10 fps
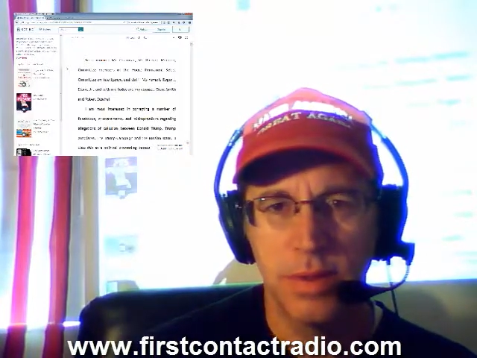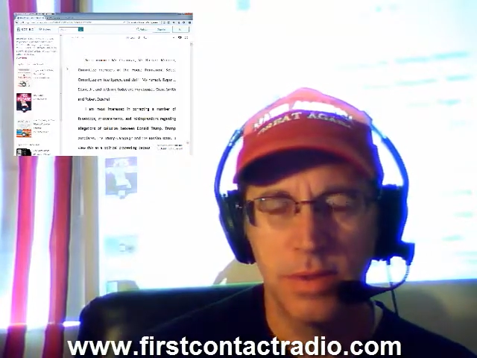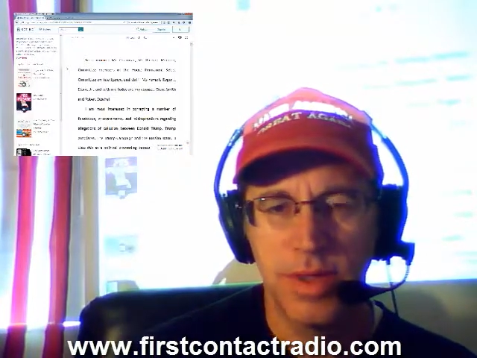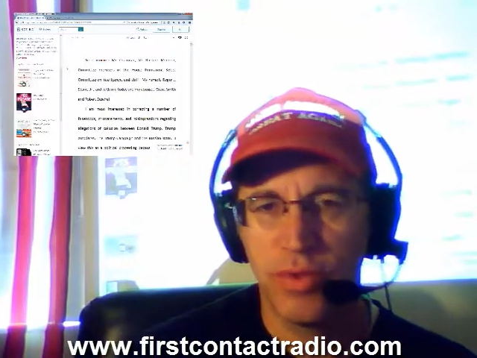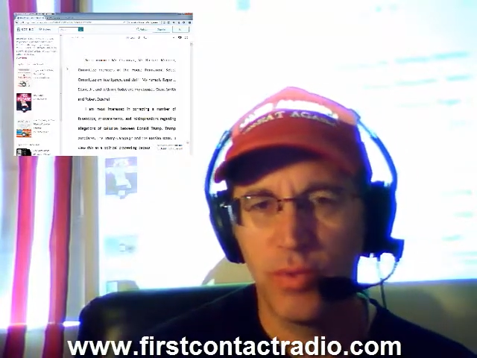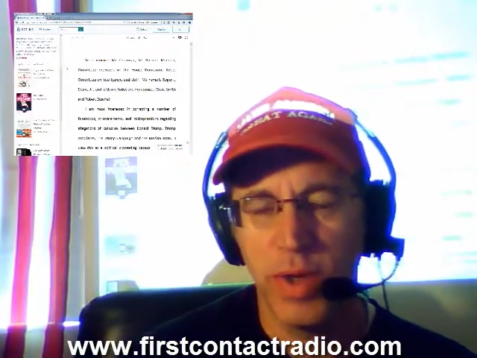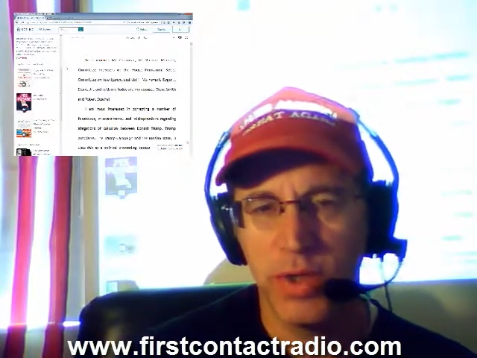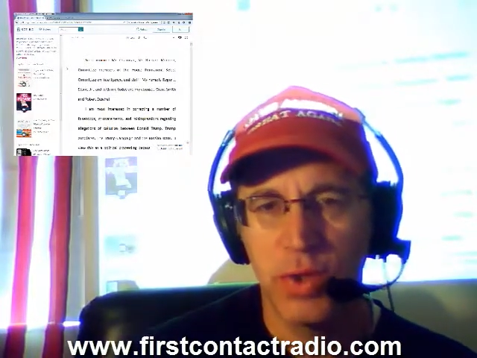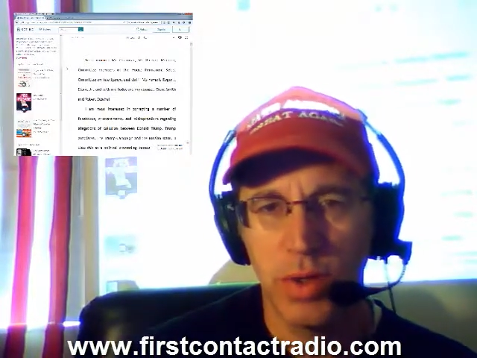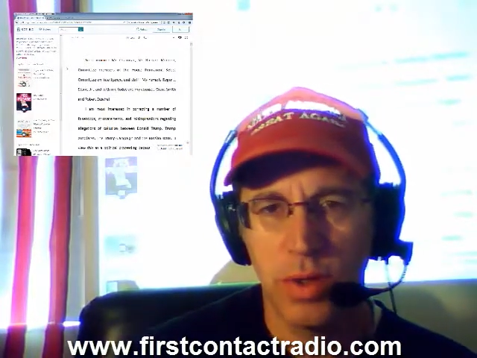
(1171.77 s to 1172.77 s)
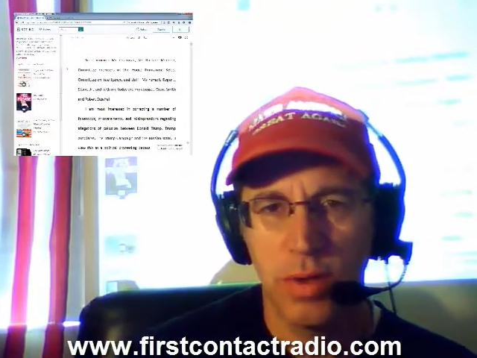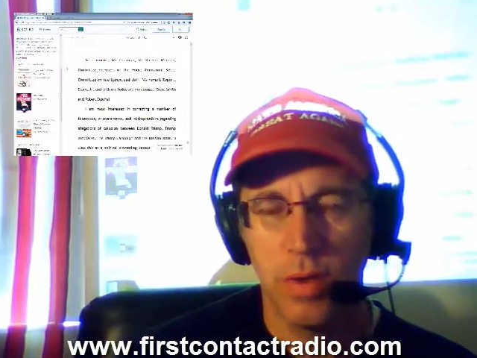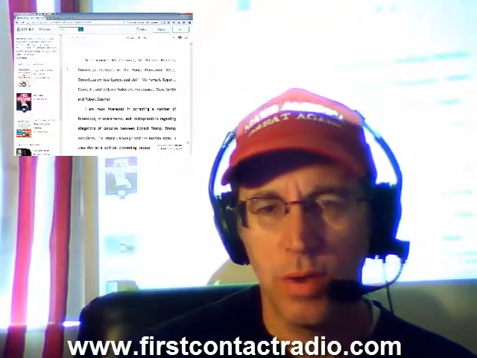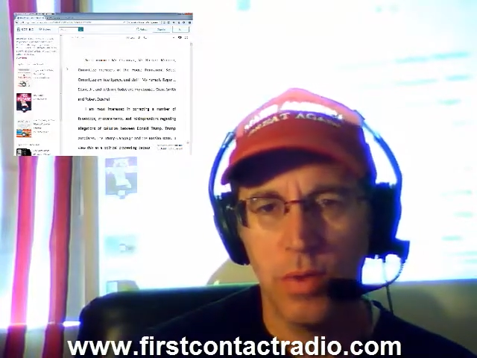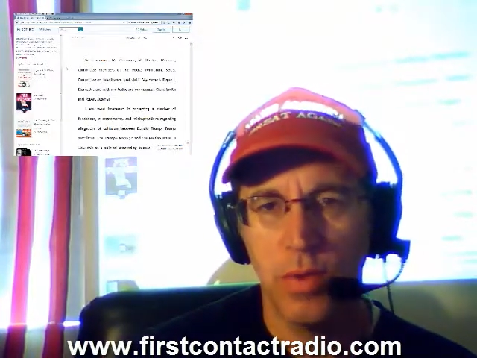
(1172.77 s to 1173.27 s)
Seth Rich,
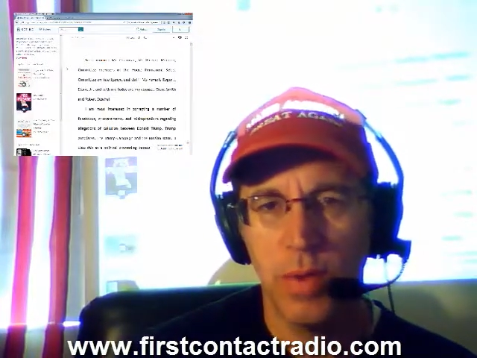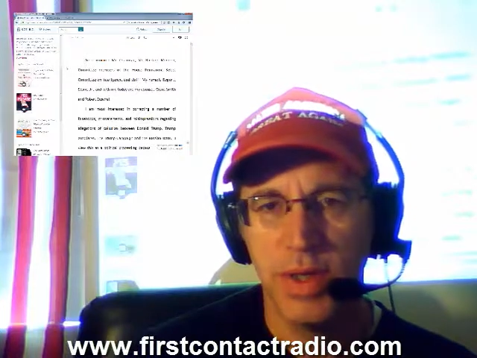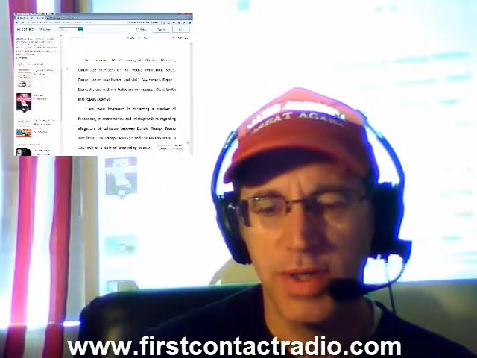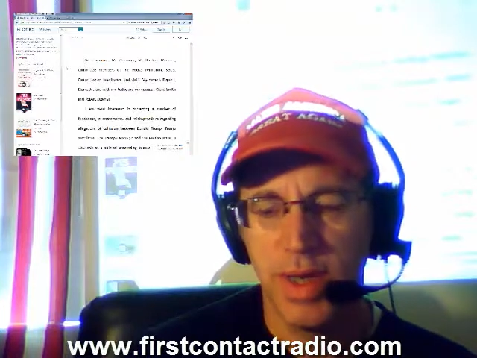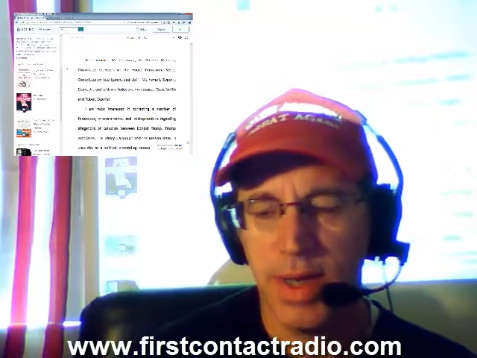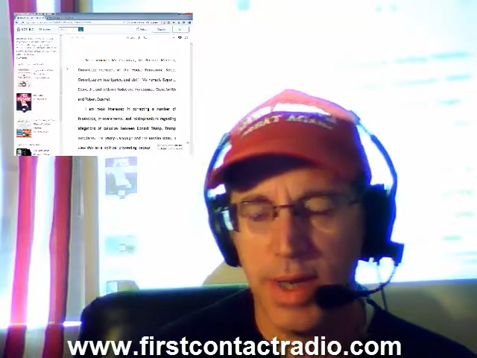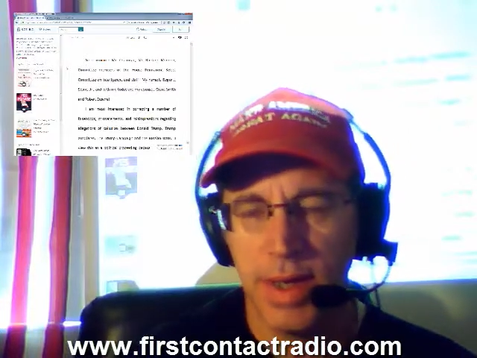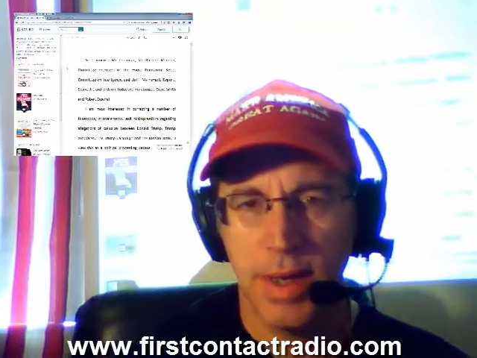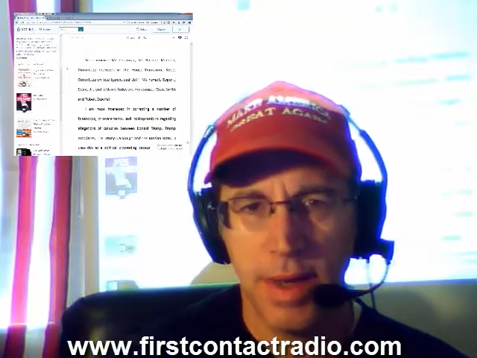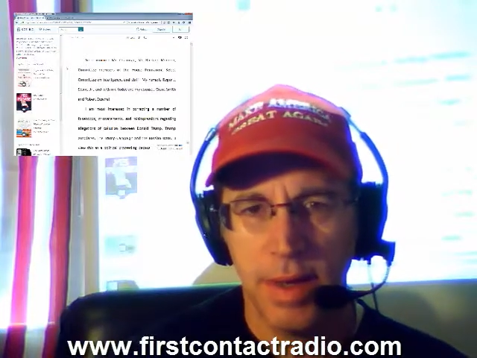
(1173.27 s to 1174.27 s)
who was a